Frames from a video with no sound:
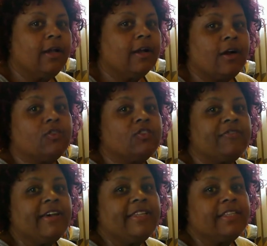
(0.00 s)

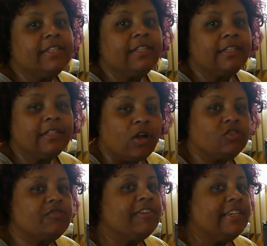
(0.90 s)
cultivate
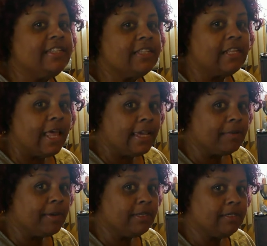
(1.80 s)
the like
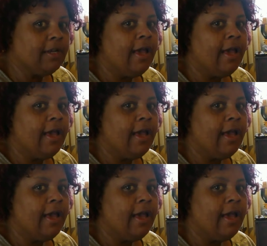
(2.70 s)
button,